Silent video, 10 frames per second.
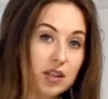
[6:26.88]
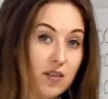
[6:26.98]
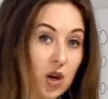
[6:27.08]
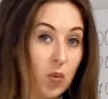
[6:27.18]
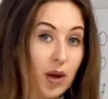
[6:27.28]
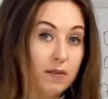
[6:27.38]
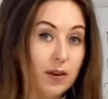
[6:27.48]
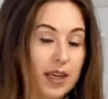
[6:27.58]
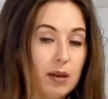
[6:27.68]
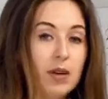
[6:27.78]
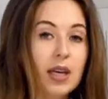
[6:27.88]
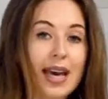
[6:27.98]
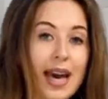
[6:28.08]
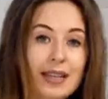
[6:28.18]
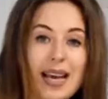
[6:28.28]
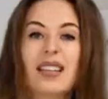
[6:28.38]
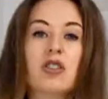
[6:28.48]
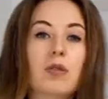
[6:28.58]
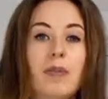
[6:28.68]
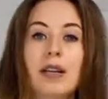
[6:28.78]
very well for him. He had
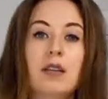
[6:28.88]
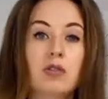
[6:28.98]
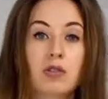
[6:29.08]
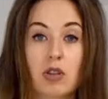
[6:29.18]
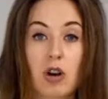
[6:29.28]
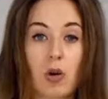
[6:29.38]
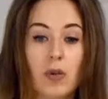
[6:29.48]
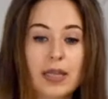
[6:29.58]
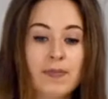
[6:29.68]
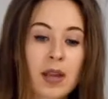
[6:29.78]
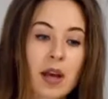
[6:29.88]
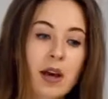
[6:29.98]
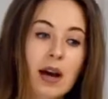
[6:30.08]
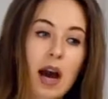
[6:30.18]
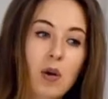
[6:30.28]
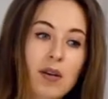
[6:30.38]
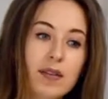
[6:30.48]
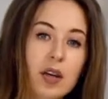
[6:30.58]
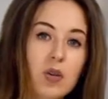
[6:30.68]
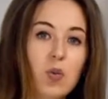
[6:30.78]
extra money to throw it.
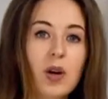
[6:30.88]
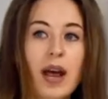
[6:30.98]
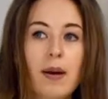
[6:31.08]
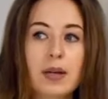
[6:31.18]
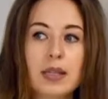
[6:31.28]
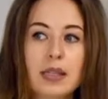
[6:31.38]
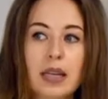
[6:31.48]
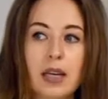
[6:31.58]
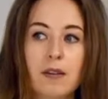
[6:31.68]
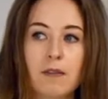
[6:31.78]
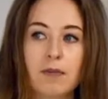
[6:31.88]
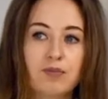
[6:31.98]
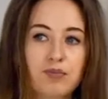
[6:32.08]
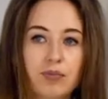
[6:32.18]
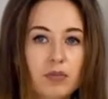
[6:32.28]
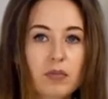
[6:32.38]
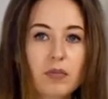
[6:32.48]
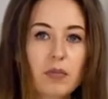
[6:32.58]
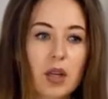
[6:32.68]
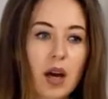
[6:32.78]
However, what happens if
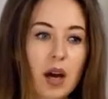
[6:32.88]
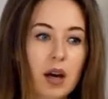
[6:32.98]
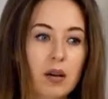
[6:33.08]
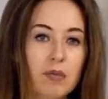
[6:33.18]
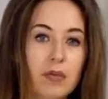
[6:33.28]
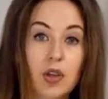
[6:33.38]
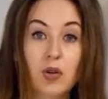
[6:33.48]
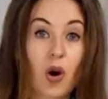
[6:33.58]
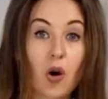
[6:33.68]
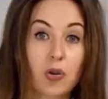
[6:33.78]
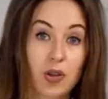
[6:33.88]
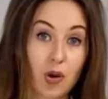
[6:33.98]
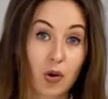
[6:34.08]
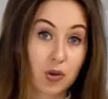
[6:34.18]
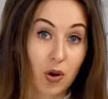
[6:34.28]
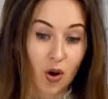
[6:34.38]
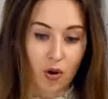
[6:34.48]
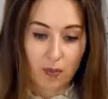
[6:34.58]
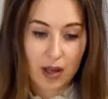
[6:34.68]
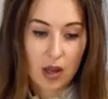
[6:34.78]
you own your own
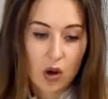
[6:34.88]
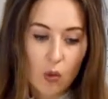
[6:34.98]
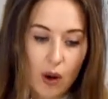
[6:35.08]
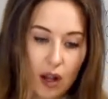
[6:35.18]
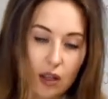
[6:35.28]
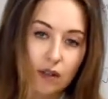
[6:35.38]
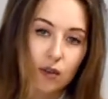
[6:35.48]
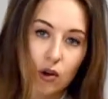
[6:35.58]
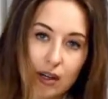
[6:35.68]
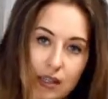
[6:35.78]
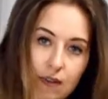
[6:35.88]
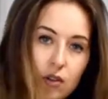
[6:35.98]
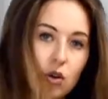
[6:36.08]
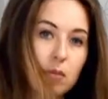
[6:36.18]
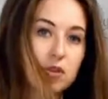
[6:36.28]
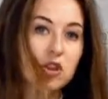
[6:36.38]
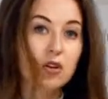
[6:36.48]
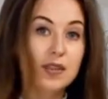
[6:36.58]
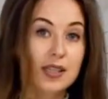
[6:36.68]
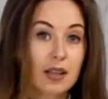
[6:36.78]
home? Well, you've got a different option
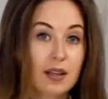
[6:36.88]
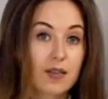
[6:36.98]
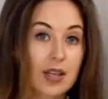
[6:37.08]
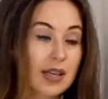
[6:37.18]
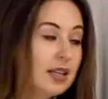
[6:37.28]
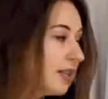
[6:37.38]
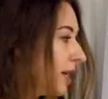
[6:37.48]
of dealing with it.